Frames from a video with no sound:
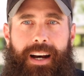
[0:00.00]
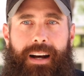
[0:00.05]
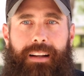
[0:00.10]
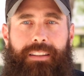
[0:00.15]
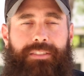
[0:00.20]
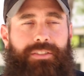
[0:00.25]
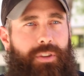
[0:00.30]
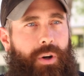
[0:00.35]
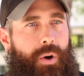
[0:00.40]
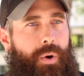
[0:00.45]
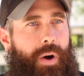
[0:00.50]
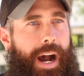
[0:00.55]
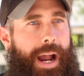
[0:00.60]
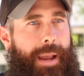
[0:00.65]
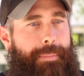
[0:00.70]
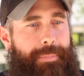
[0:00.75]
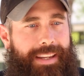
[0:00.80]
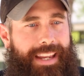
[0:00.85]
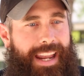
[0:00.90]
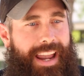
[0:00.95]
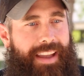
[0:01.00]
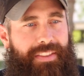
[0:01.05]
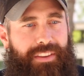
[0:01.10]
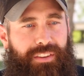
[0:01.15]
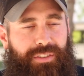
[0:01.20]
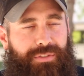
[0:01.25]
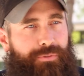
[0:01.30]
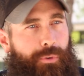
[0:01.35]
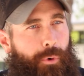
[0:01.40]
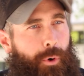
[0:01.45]
And so I began
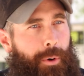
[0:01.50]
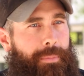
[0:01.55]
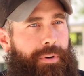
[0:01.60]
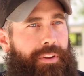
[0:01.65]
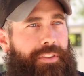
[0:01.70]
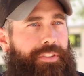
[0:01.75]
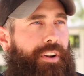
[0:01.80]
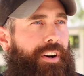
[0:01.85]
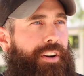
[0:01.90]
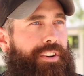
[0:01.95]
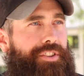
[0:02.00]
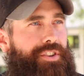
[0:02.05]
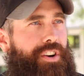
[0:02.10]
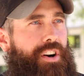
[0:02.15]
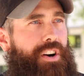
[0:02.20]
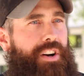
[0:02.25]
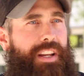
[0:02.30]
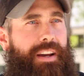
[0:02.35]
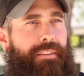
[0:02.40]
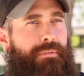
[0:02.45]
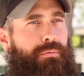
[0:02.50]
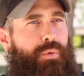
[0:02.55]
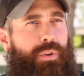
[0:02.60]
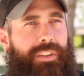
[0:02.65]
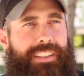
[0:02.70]
this 4-month-long journey of